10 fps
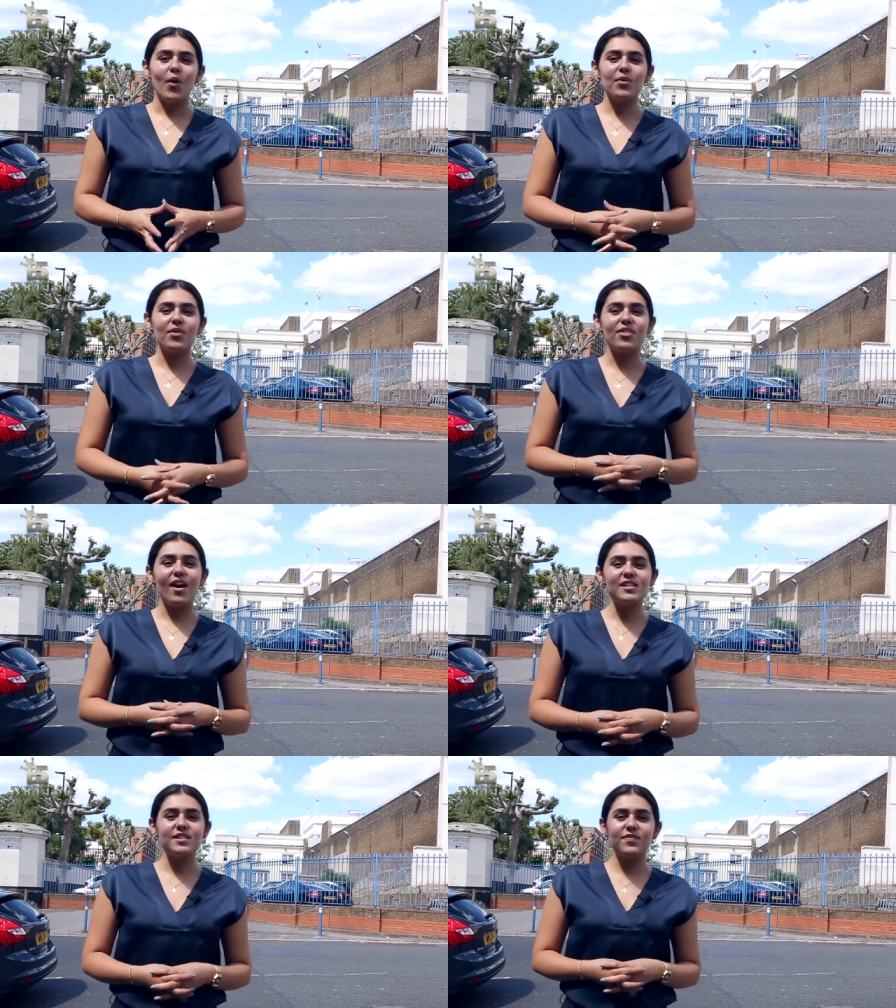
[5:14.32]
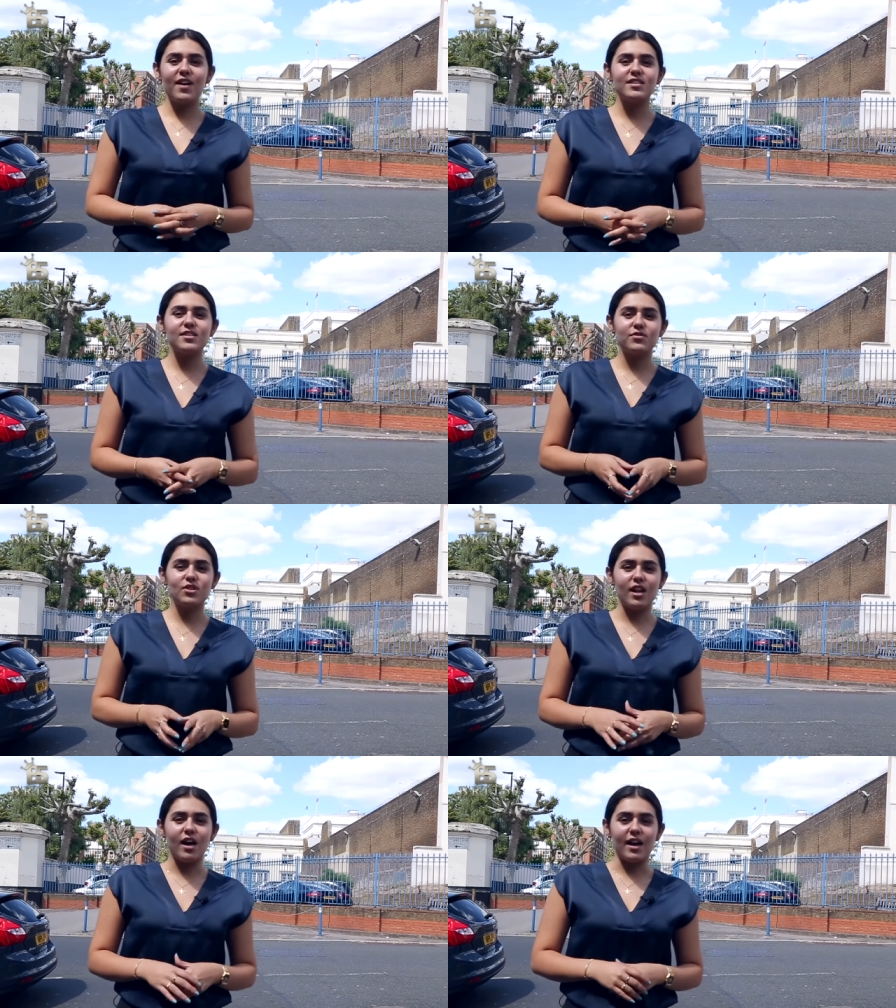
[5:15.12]
On the thirty-first of
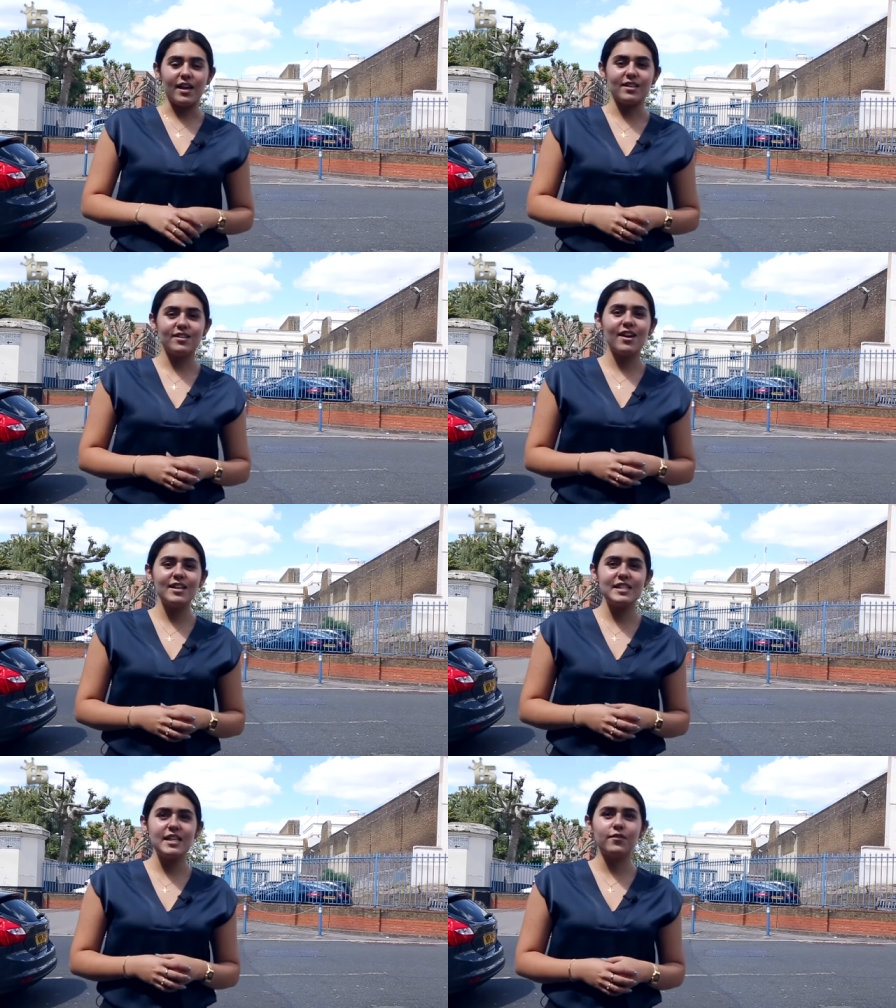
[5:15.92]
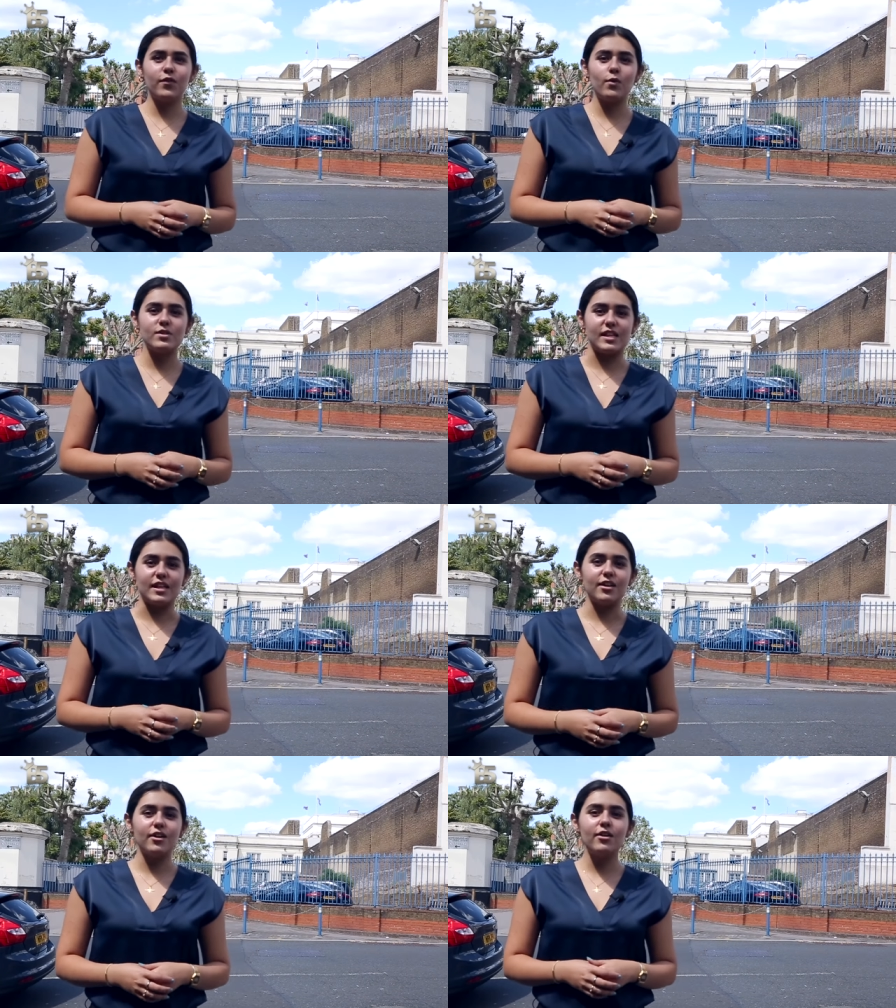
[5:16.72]
July nineteen
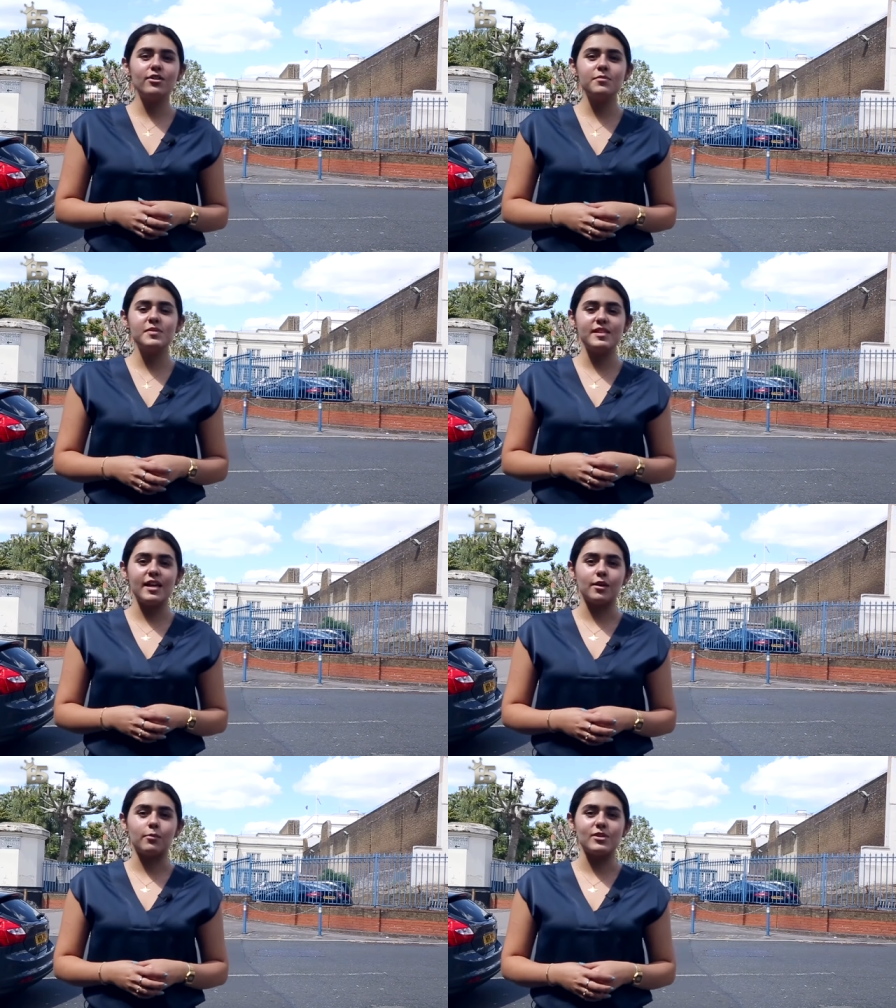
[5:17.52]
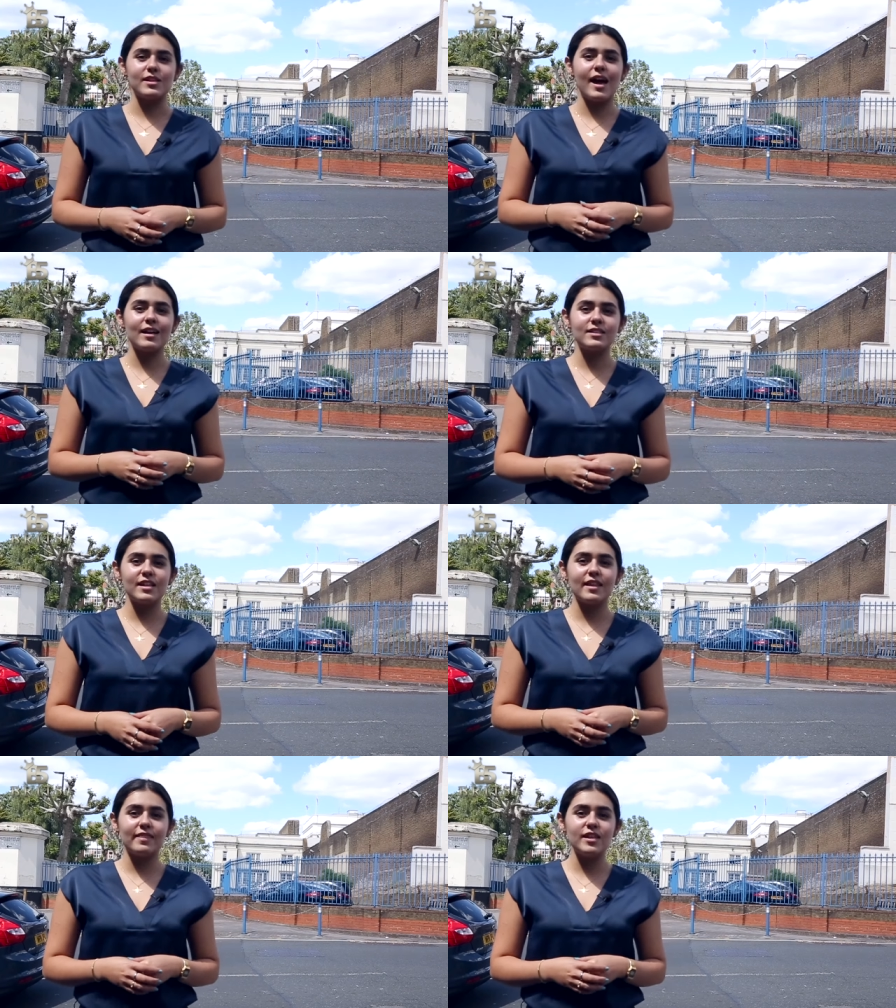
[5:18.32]
forty, Udham Singh was hanged
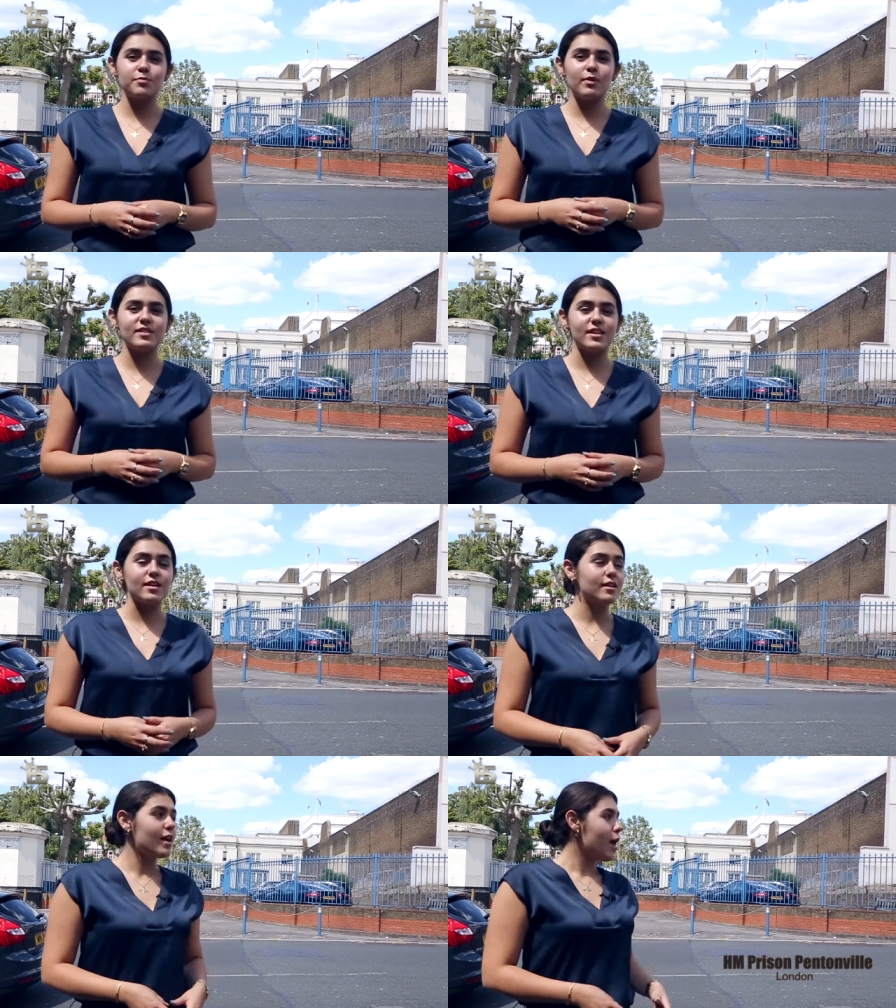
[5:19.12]
at this prison,